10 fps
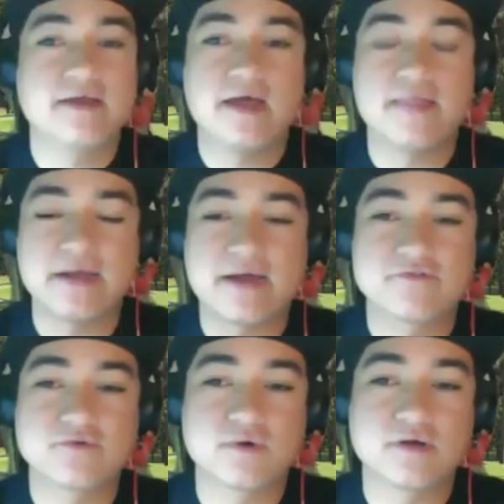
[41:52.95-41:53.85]
And then
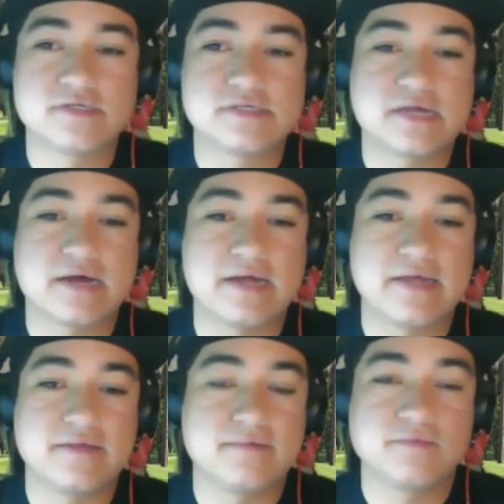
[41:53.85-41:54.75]
afterwards,
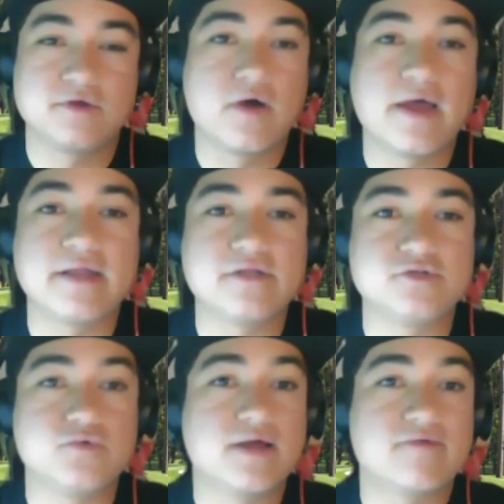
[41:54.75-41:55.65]
I go ahead and
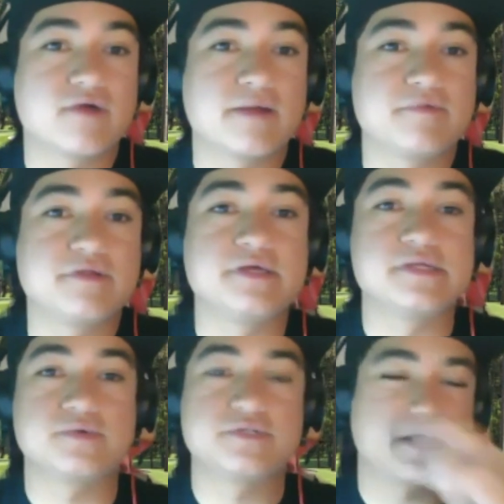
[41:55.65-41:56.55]
do whatever I
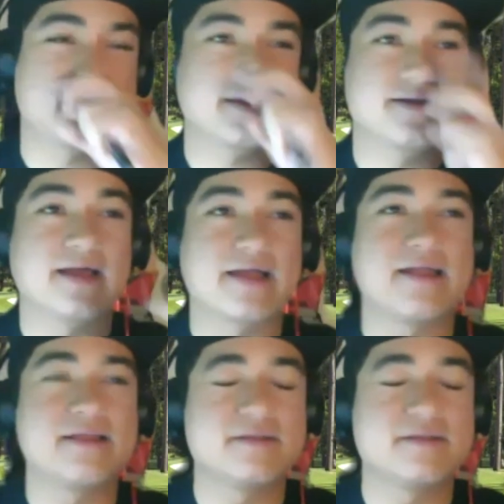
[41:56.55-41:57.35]
please, which I kind of